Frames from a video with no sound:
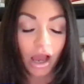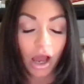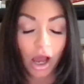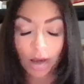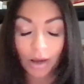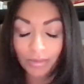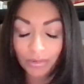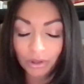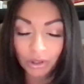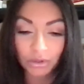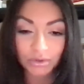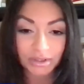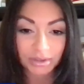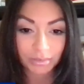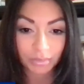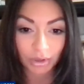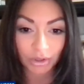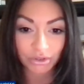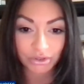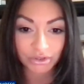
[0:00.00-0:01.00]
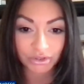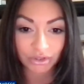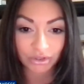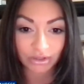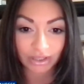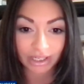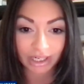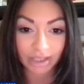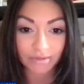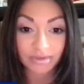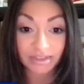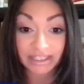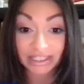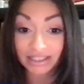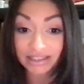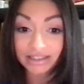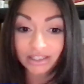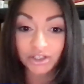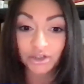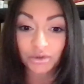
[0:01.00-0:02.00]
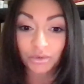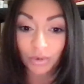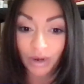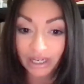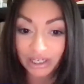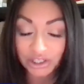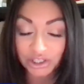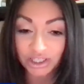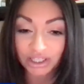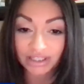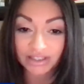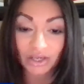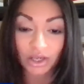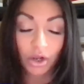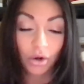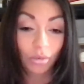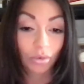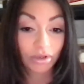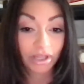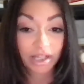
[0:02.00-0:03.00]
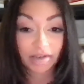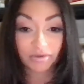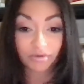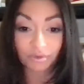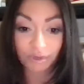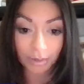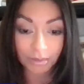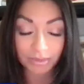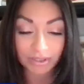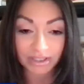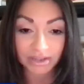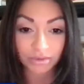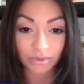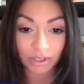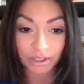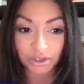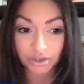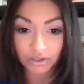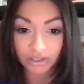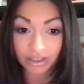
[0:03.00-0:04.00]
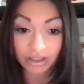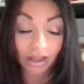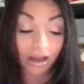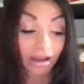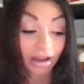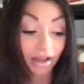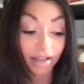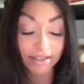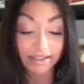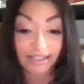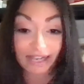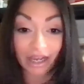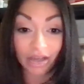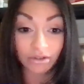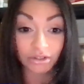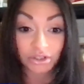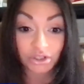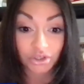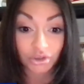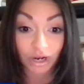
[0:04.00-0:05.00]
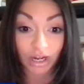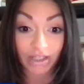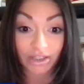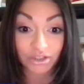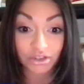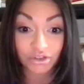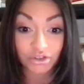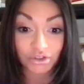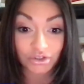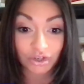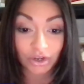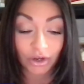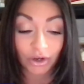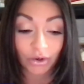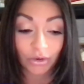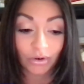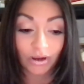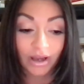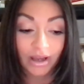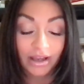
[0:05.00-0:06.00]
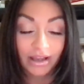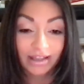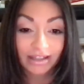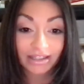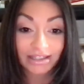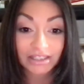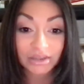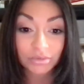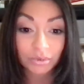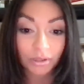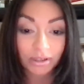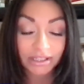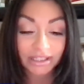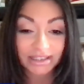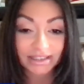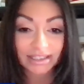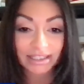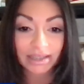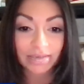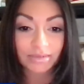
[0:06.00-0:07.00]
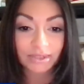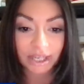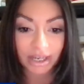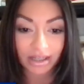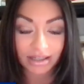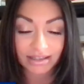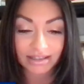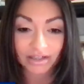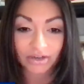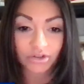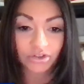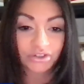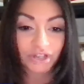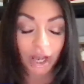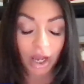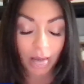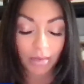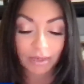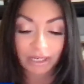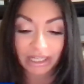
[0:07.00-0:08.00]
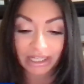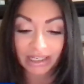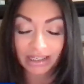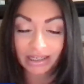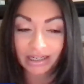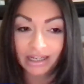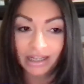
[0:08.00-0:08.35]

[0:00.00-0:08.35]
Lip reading: up close and personal, and I've seen situations where they flip the switch down the stretch. So this is what this team does. They're dominant,